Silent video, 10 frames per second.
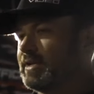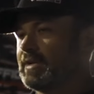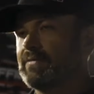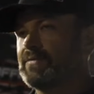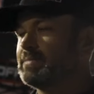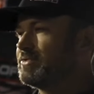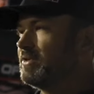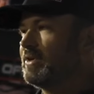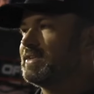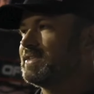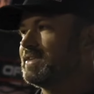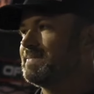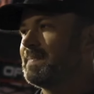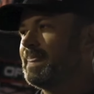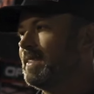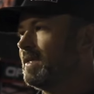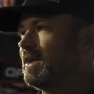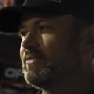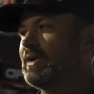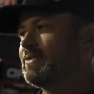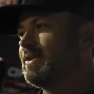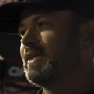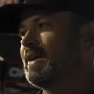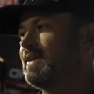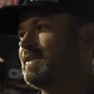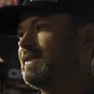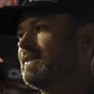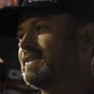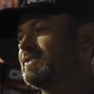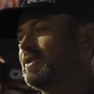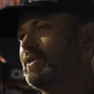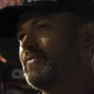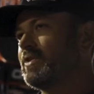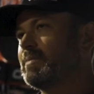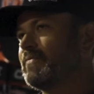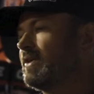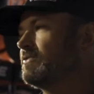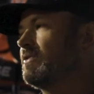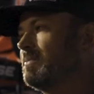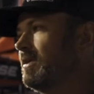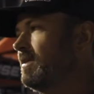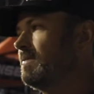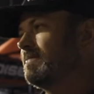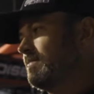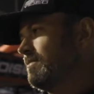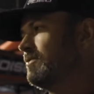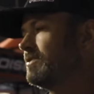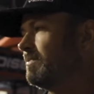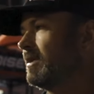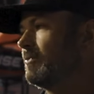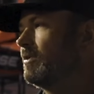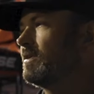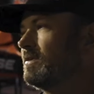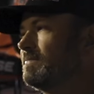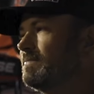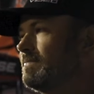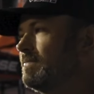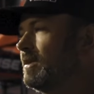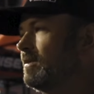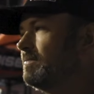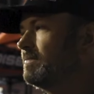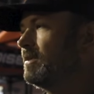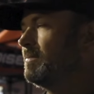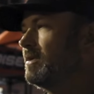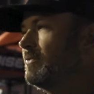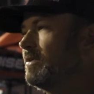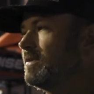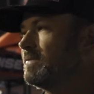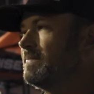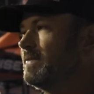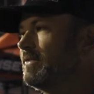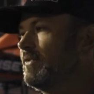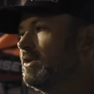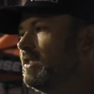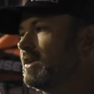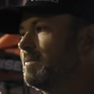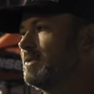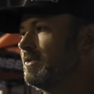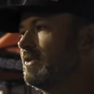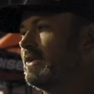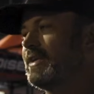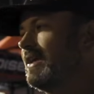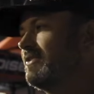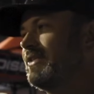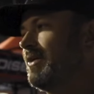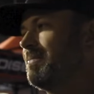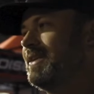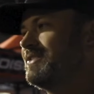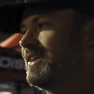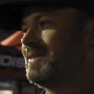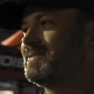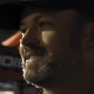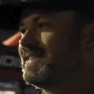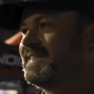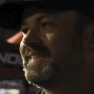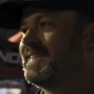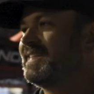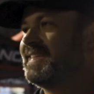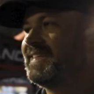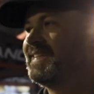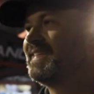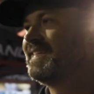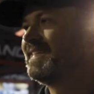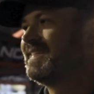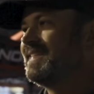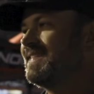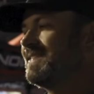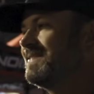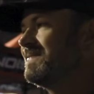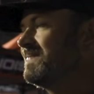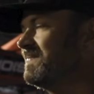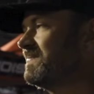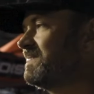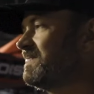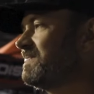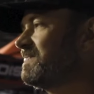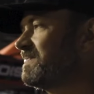like, I street racing, I travel a lot, so if you can be flexible with me, just make it work. Right. They'll work. Yeah, Very yeah. lucky to be able to do that. You can't do that with many jobs. No, and, and you know, a lot of people ask me the same